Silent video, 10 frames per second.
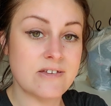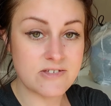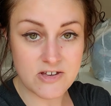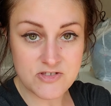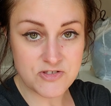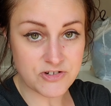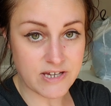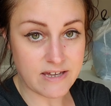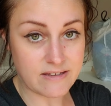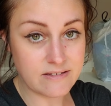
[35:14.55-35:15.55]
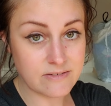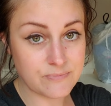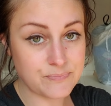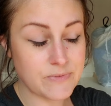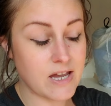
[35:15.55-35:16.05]
Yesterday,
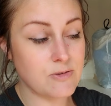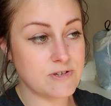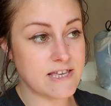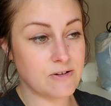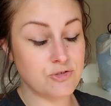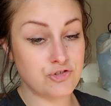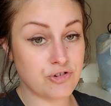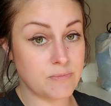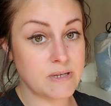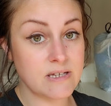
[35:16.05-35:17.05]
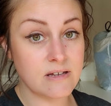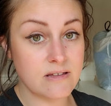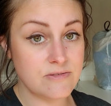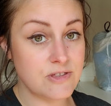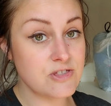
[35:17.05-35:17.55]
I was out
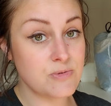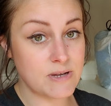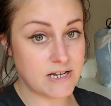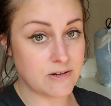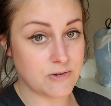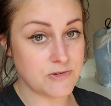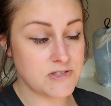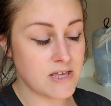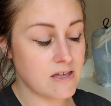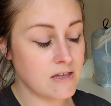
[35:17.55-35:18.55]
trimming the tomatoes